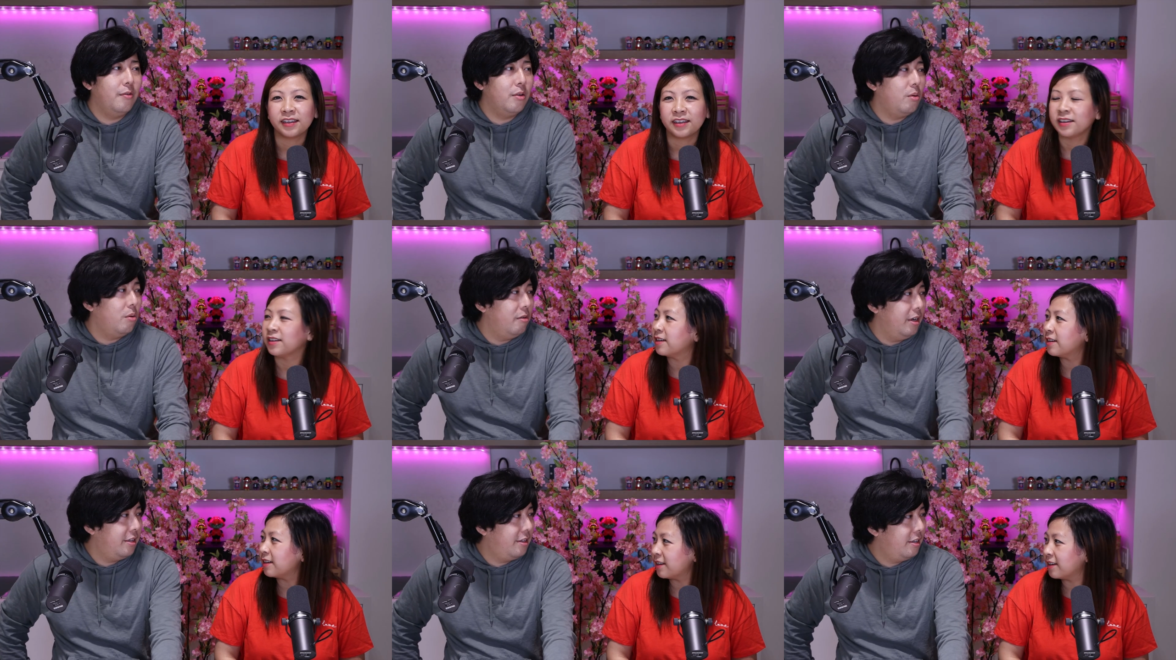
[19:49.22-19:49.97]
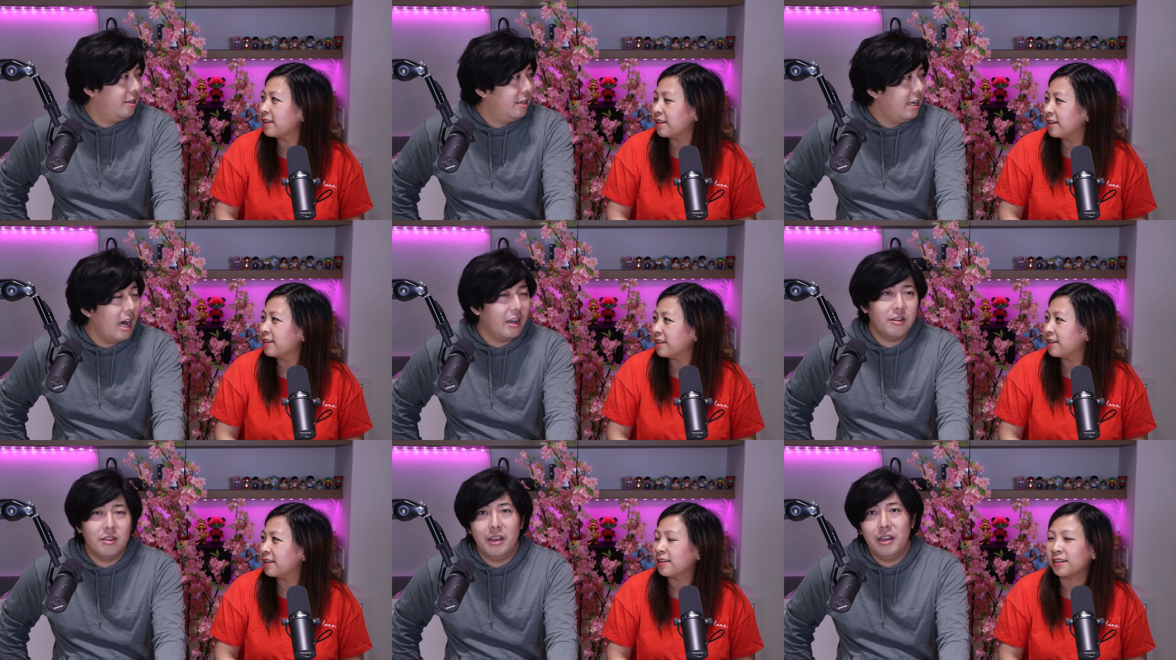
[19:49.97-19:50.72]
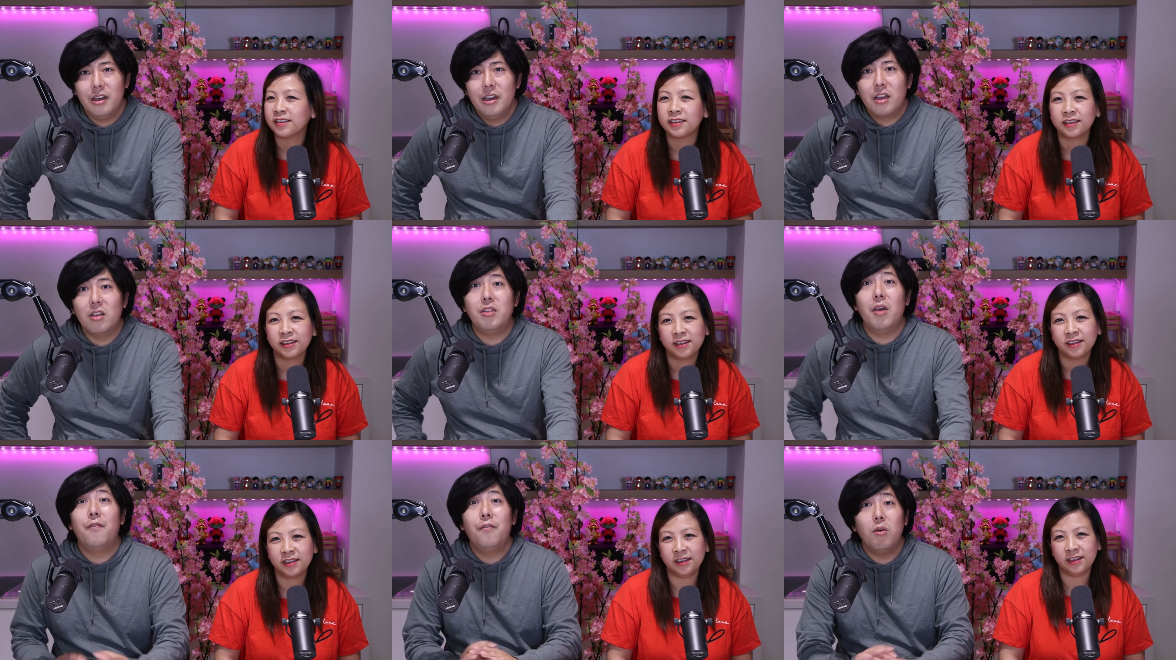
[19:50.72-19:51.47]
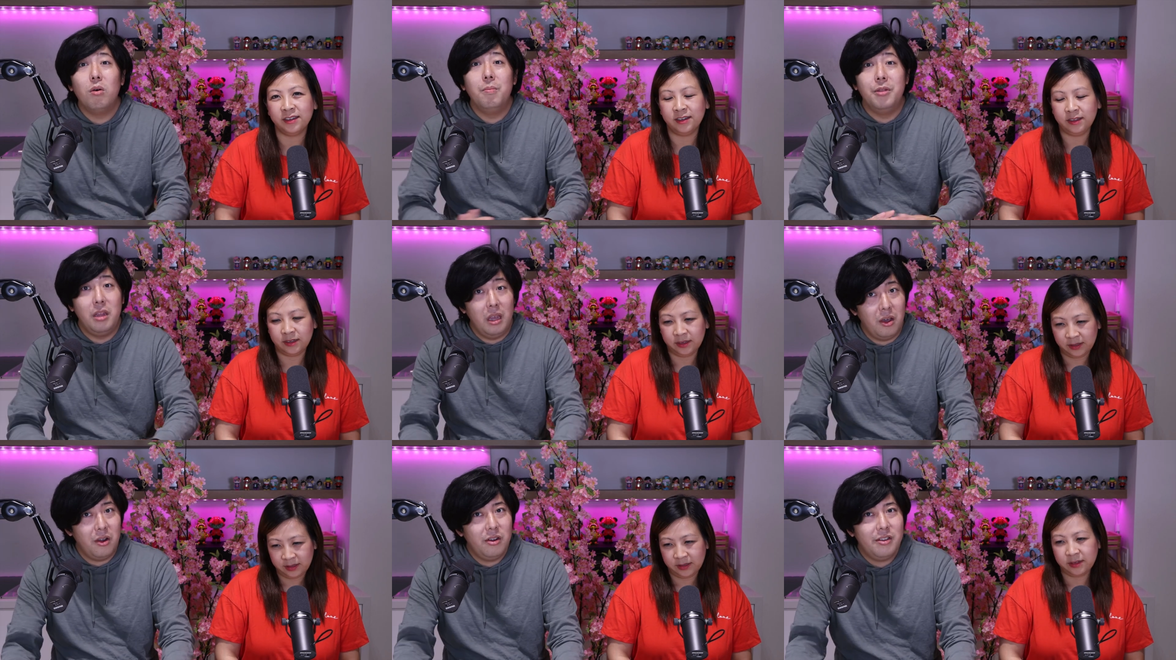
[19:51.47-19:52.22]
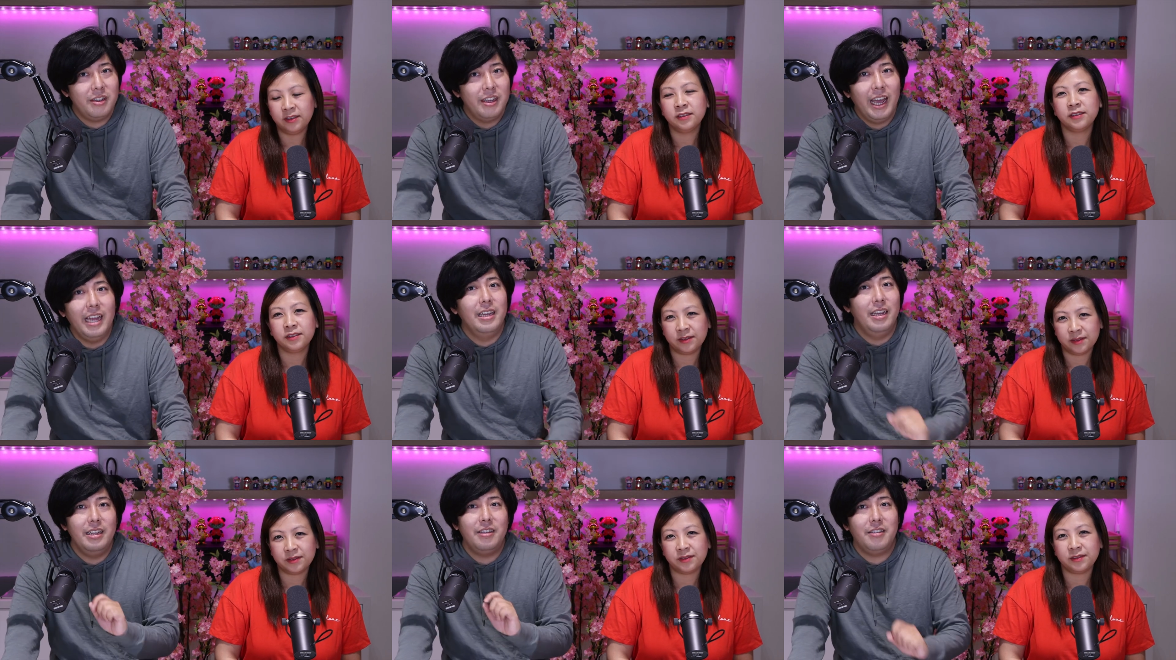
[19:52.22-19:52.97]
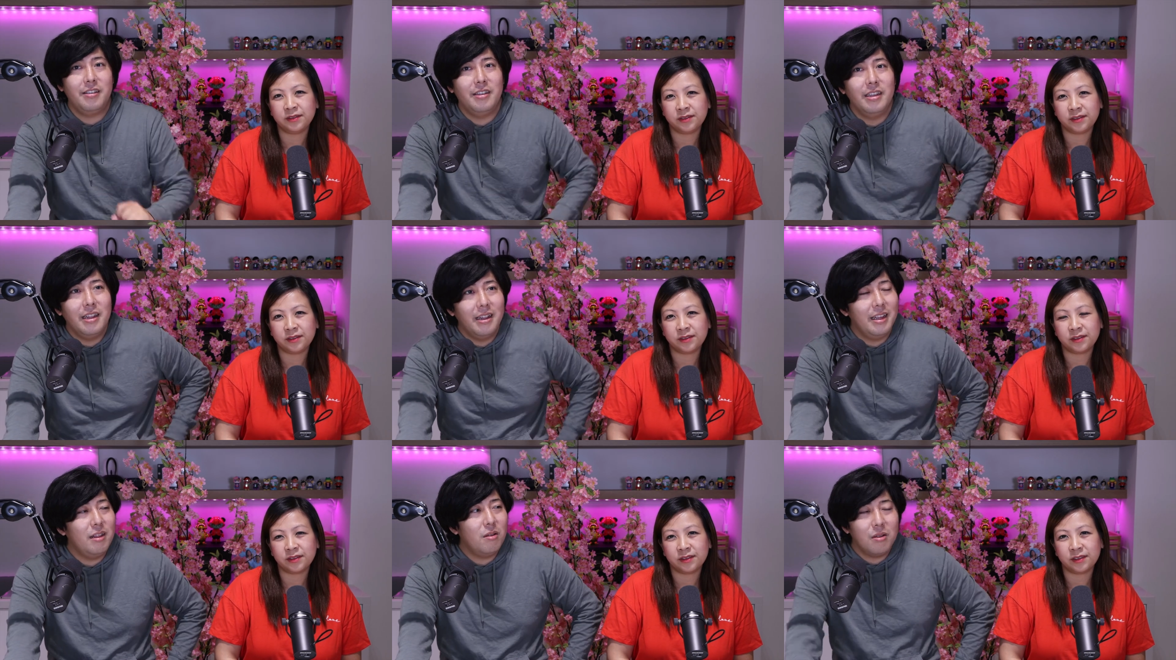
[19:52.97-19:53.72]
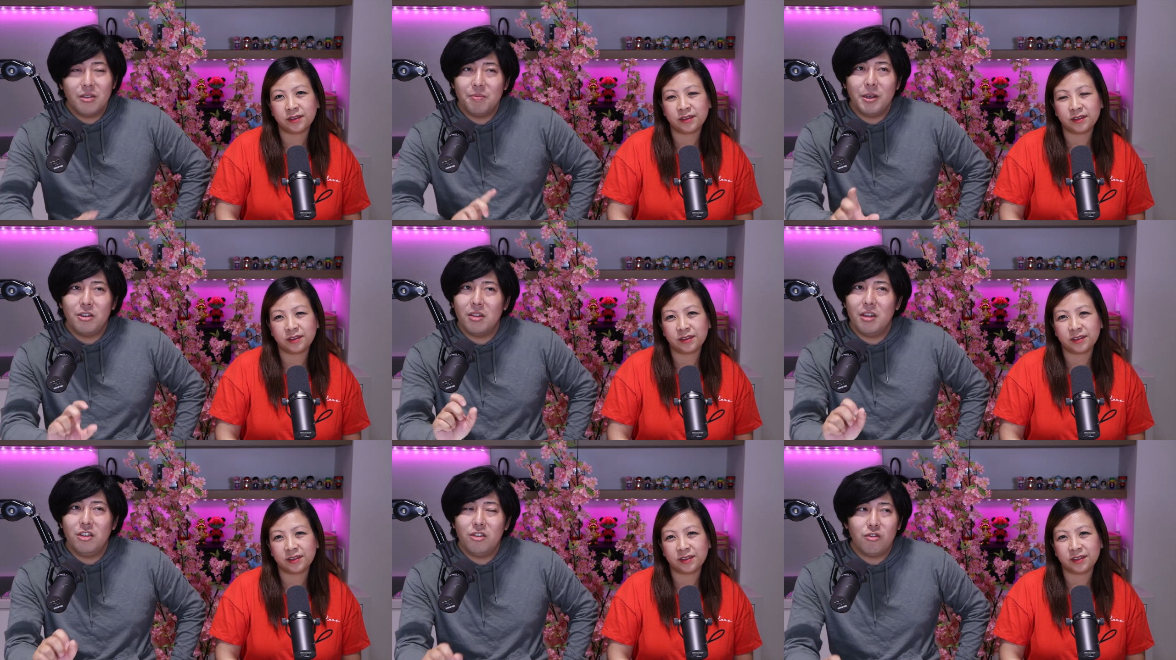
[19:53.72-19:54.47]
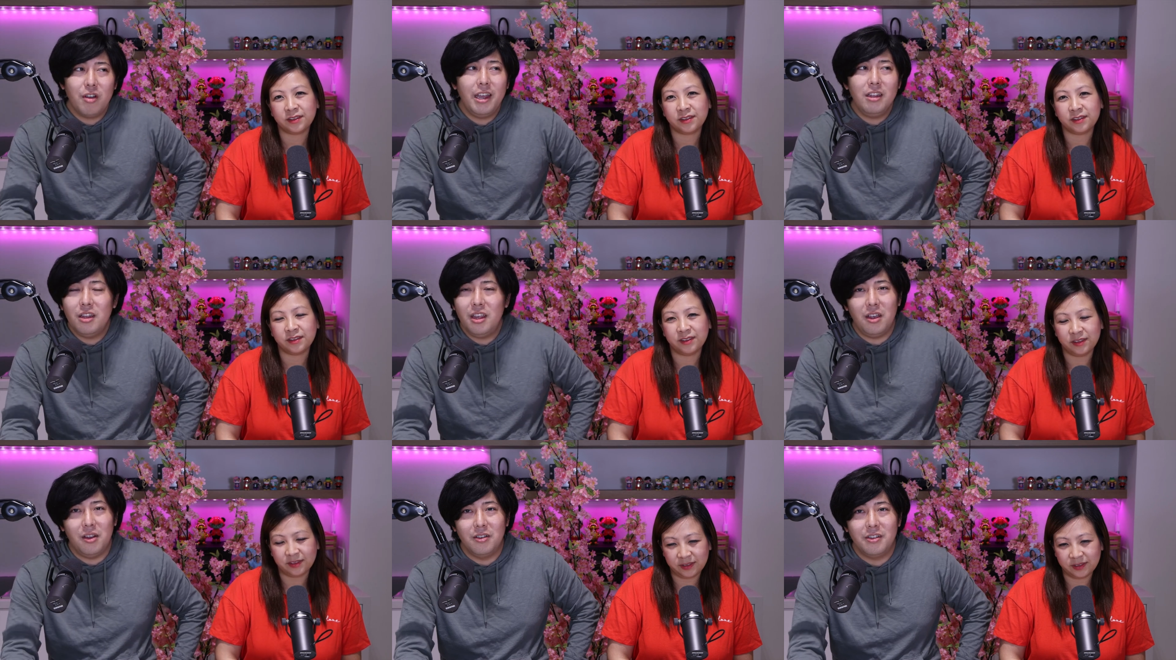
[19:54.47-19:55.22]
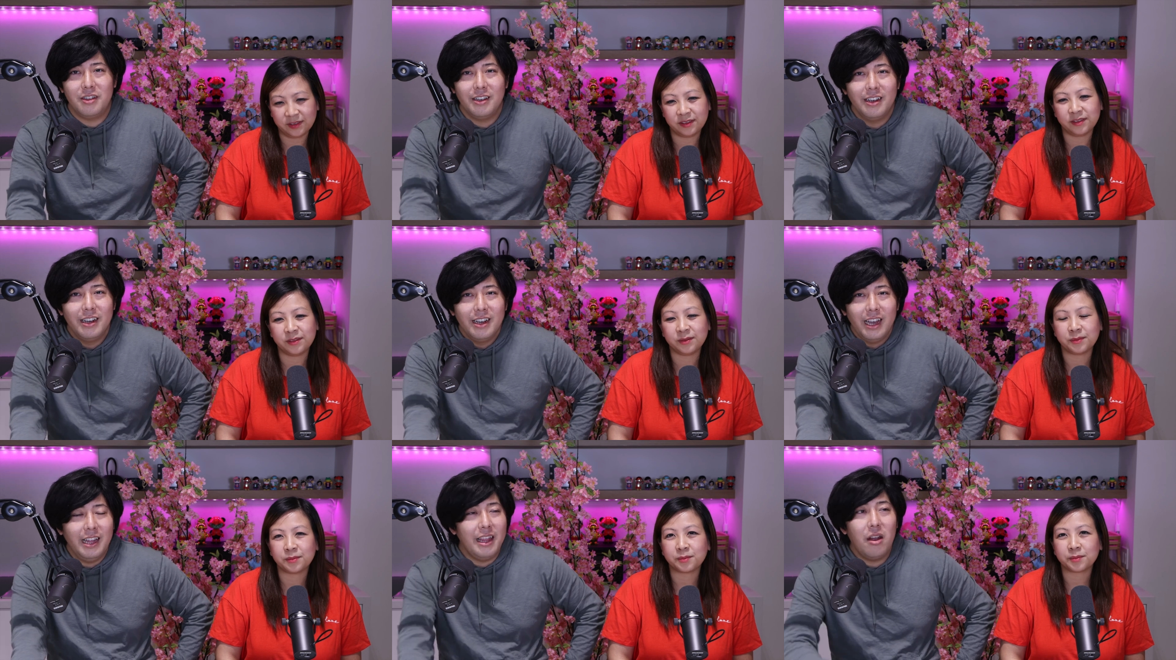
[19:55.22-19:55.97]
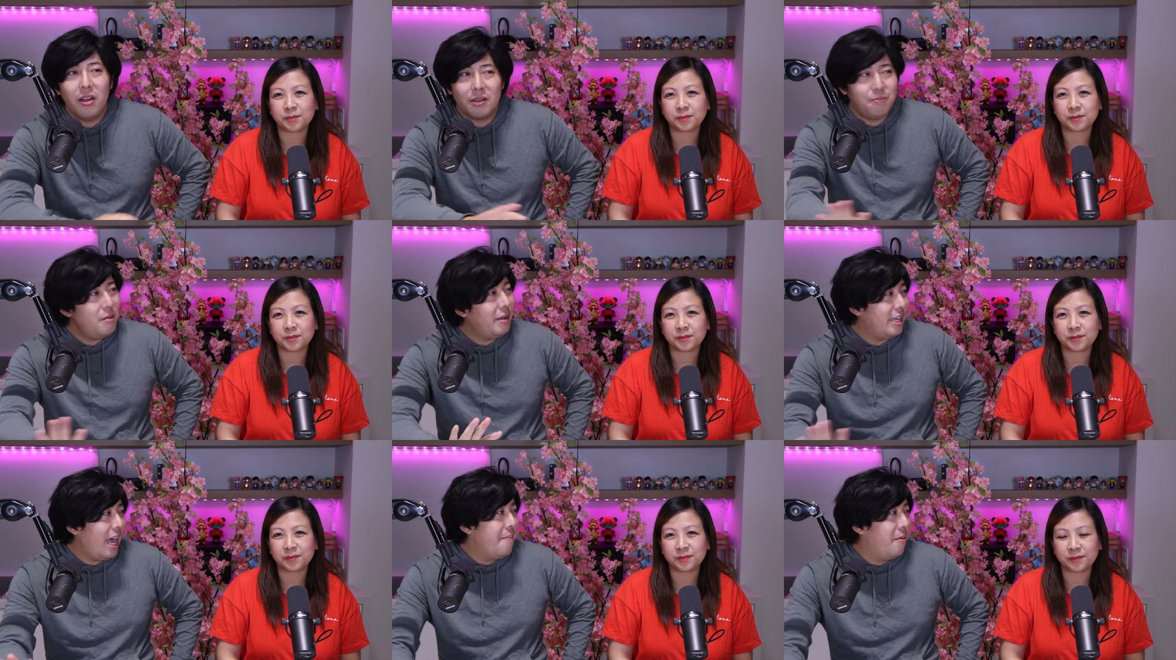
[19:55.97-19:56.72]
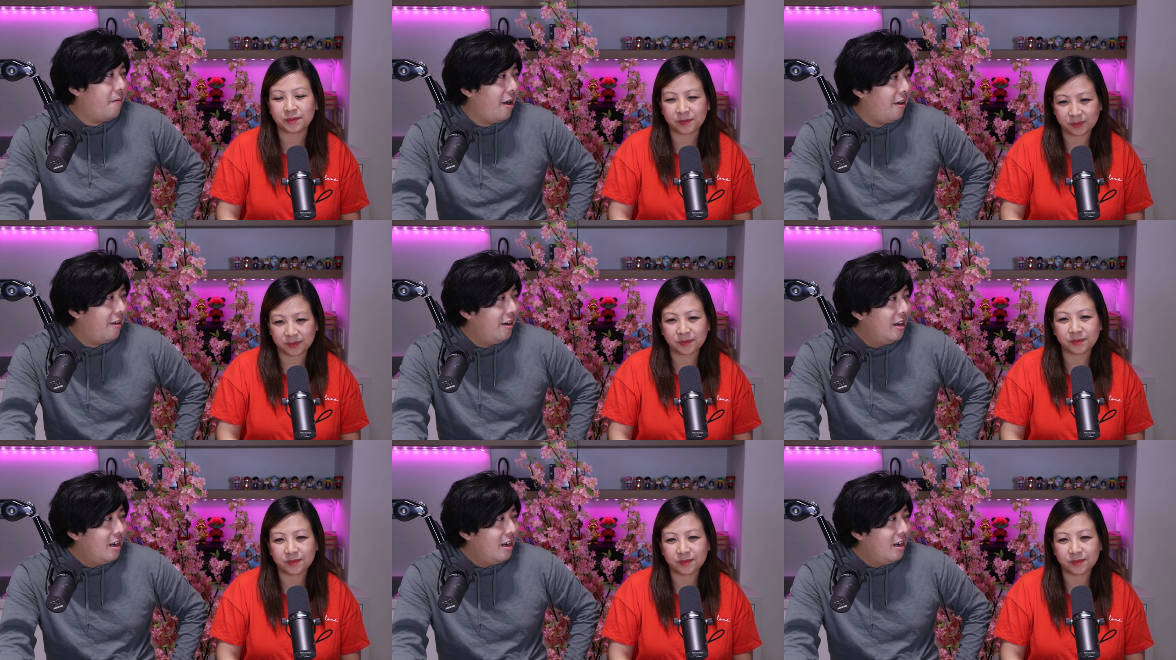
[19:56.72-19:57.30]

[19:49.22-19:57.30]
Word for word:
Speaker 1: for tourists actually because they're full of deers and it's little specially trained deers, and they're like pretty much everywhere.